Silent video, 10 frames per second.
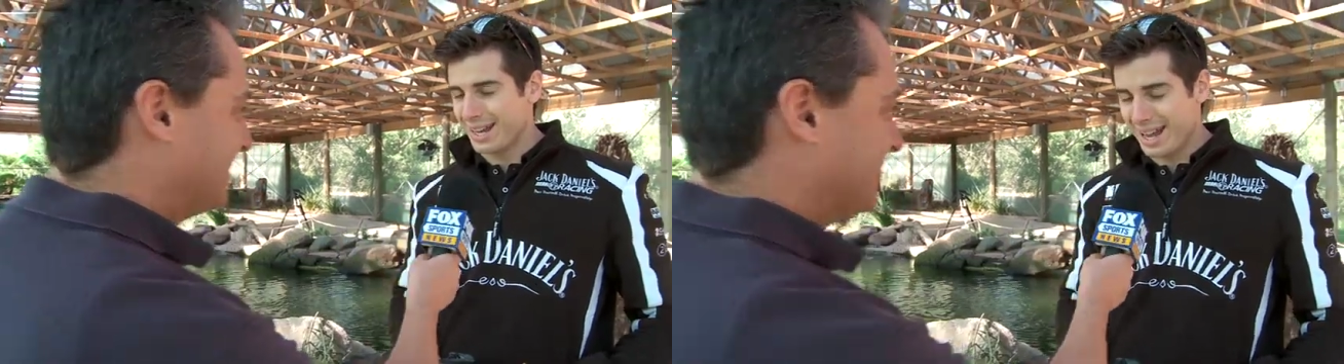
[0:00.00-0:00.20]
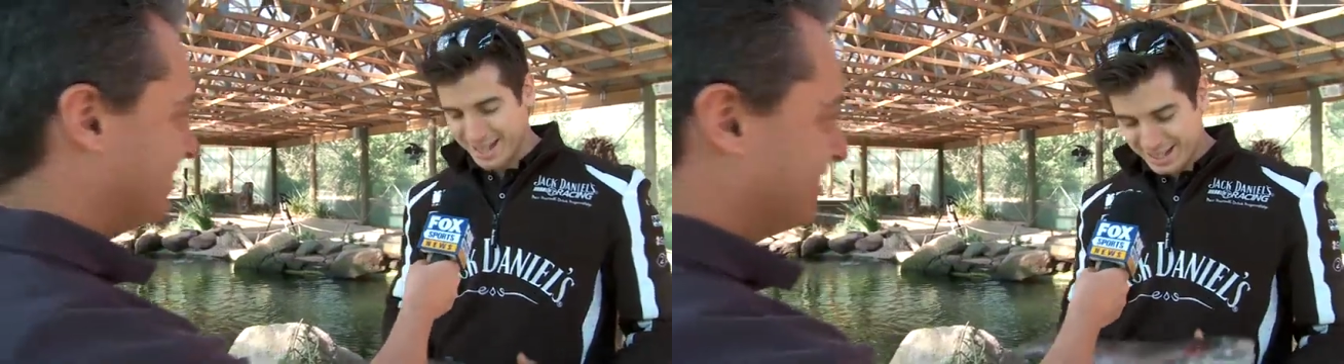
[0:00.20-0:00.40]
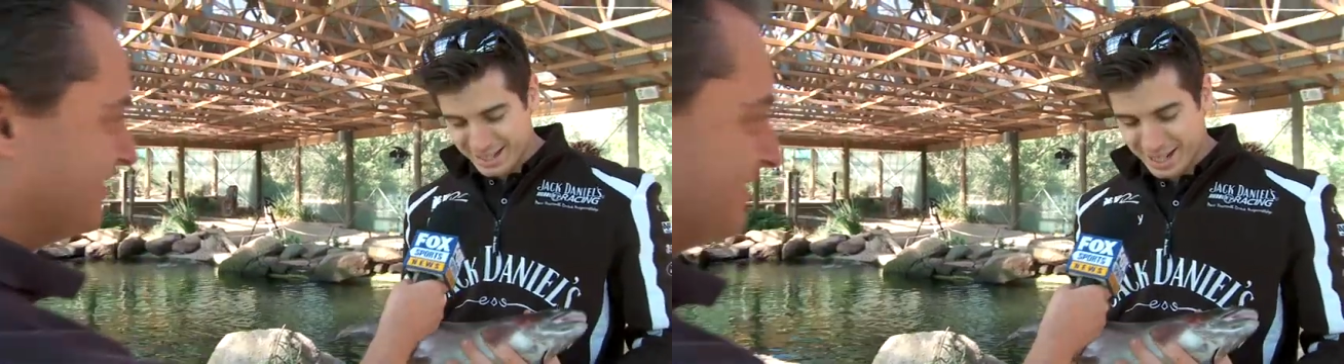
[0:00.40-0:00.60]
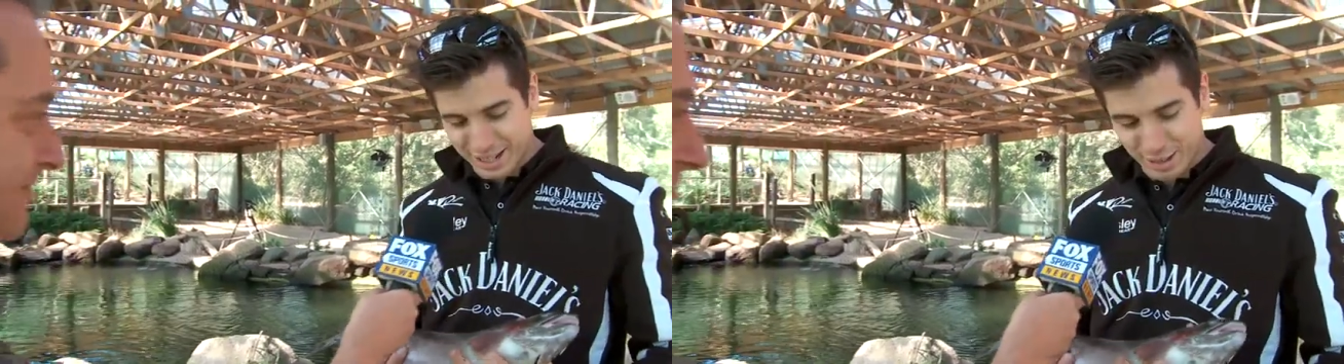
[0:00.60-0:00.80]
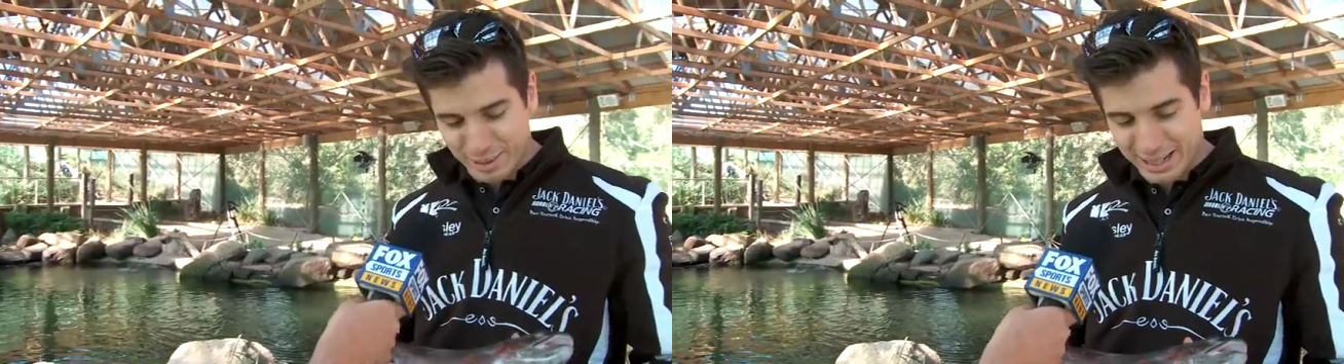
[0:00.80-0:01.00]
Yeah, something
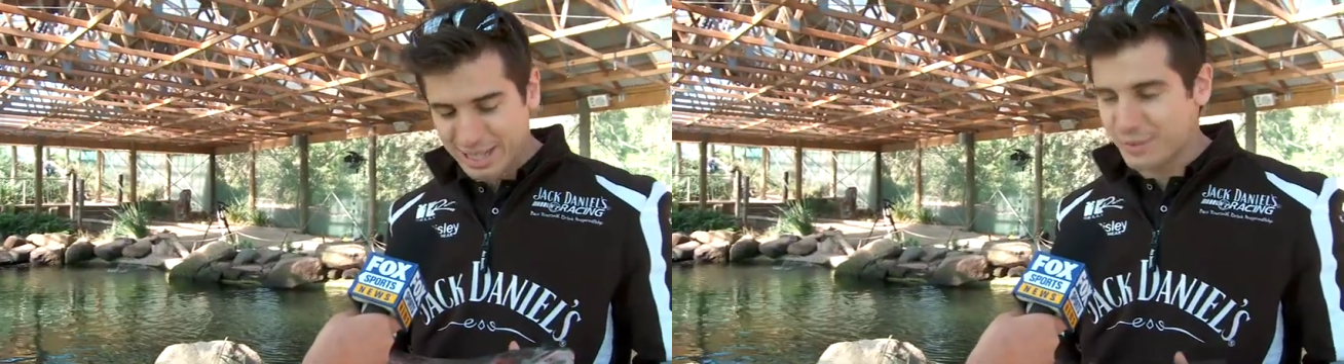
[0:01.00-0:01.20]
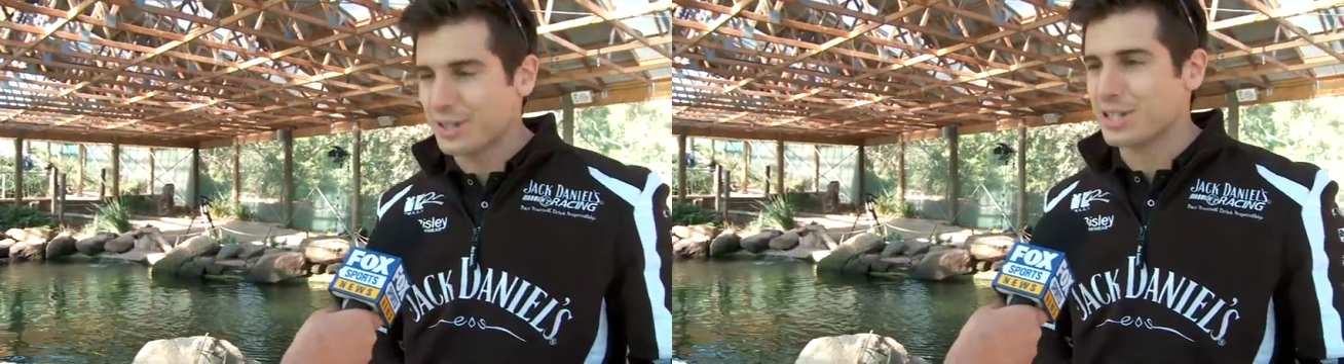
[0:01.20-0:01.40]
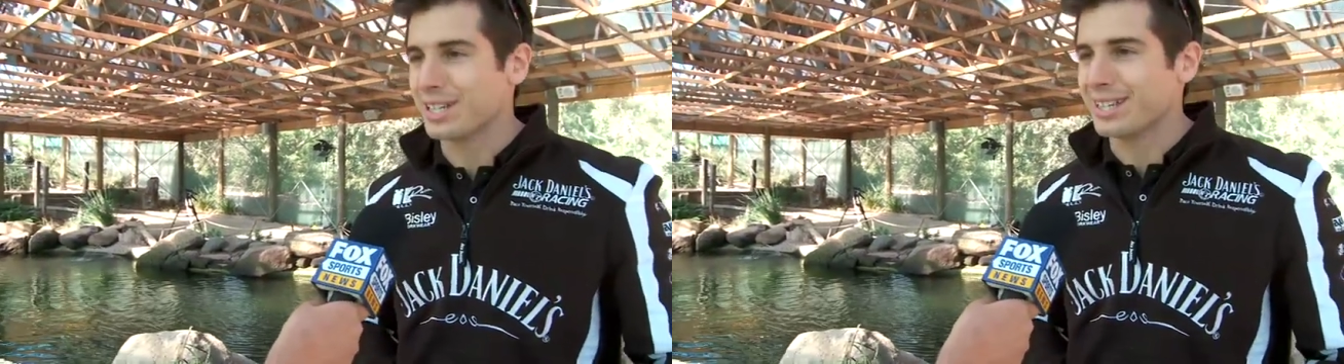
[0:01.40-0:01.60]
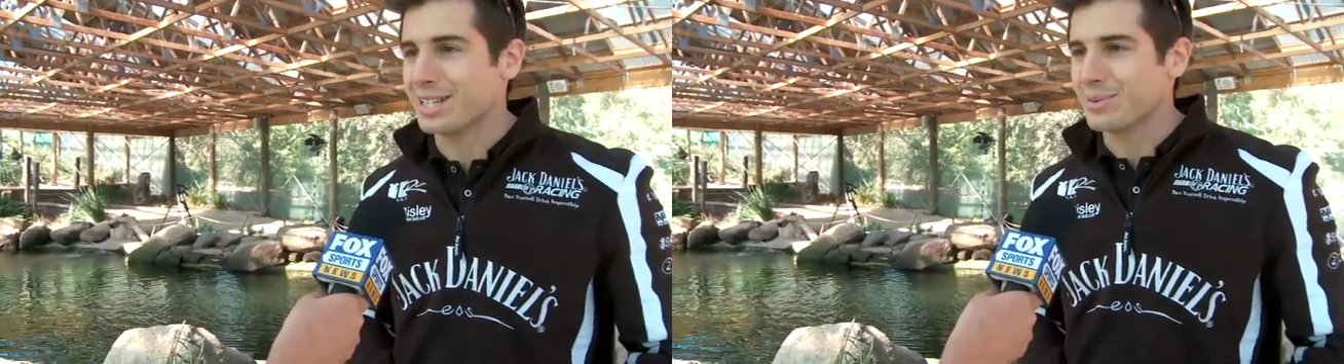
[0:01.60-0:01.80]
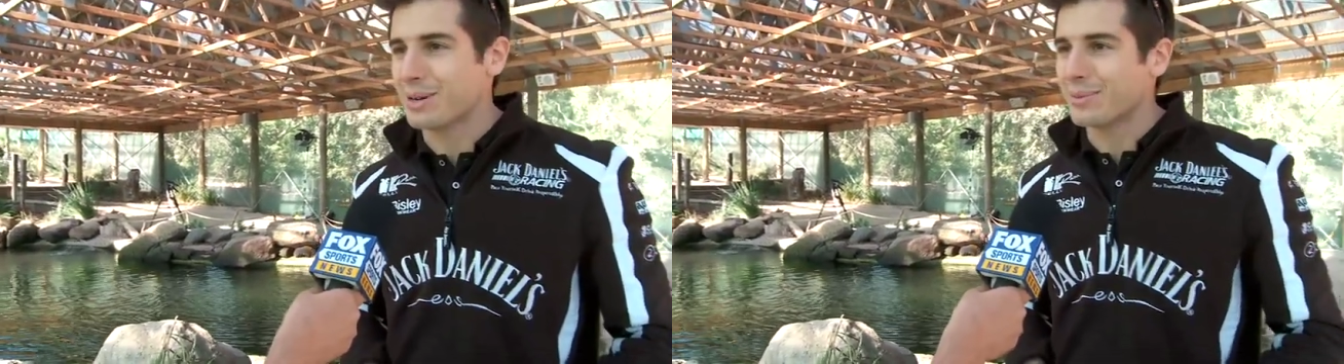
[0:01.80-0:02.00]
a little bit less fishy than
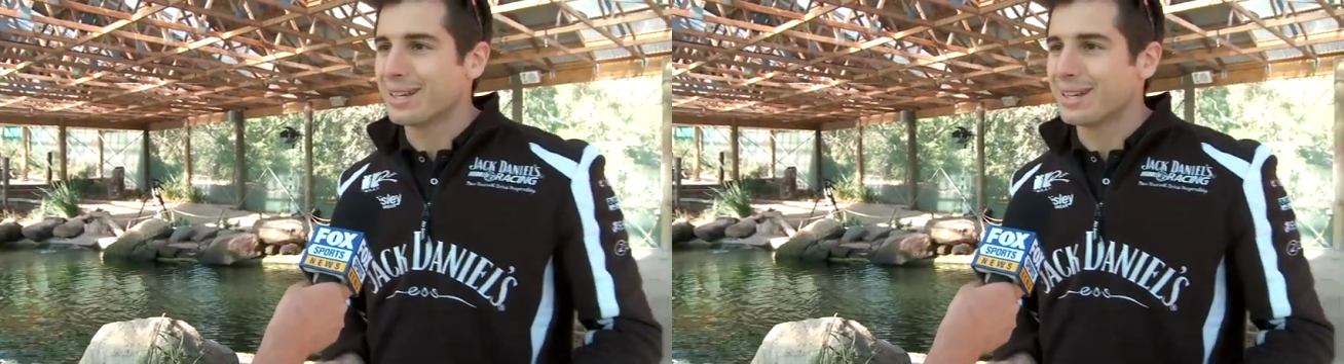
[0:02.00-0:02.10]
this one.